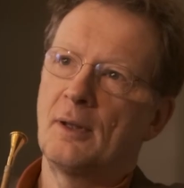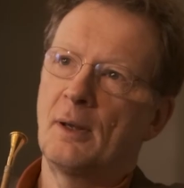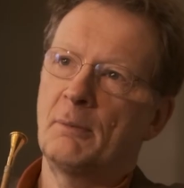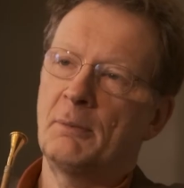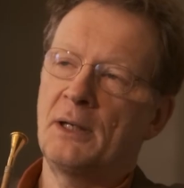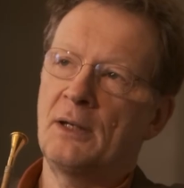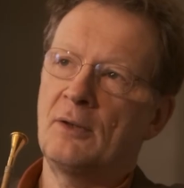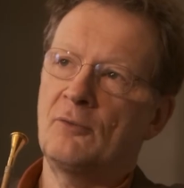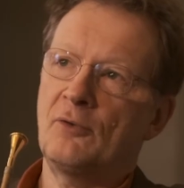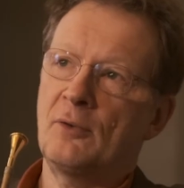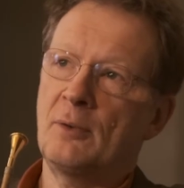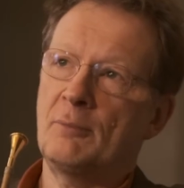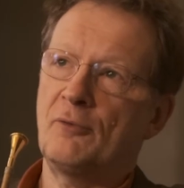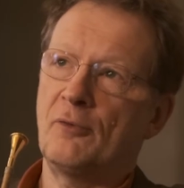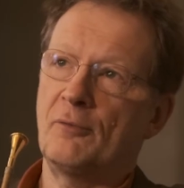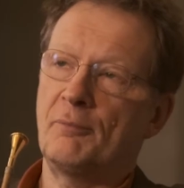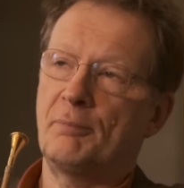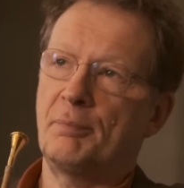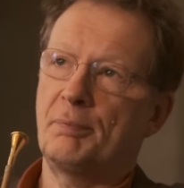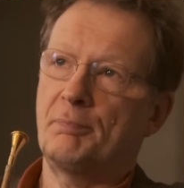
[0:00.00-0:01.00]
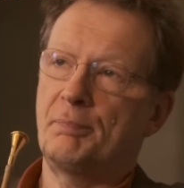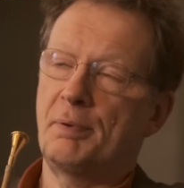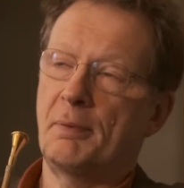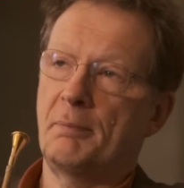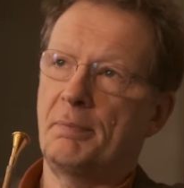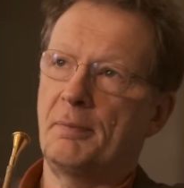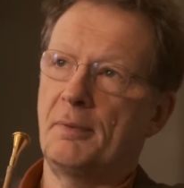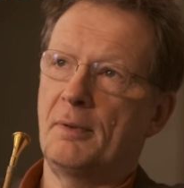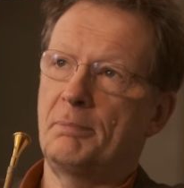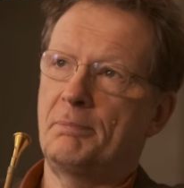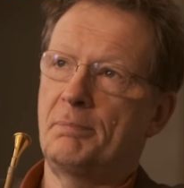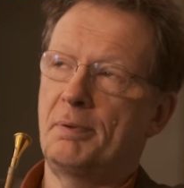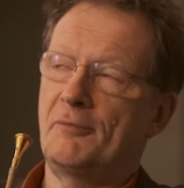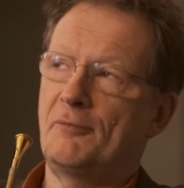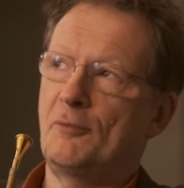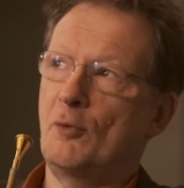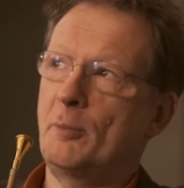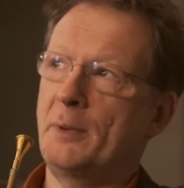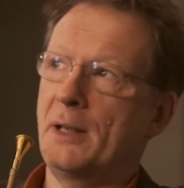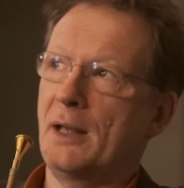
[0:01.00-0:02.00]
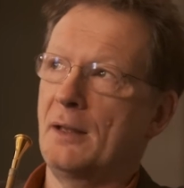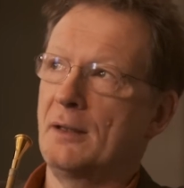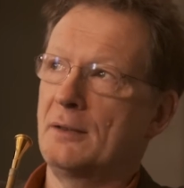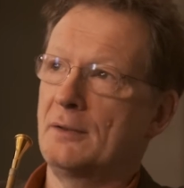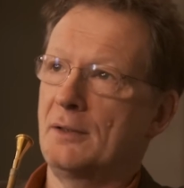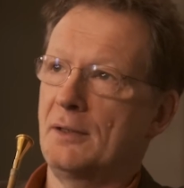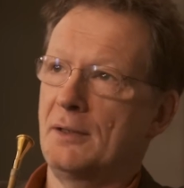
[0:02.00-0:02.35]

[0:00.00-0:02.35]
I mean, in terms of performing it,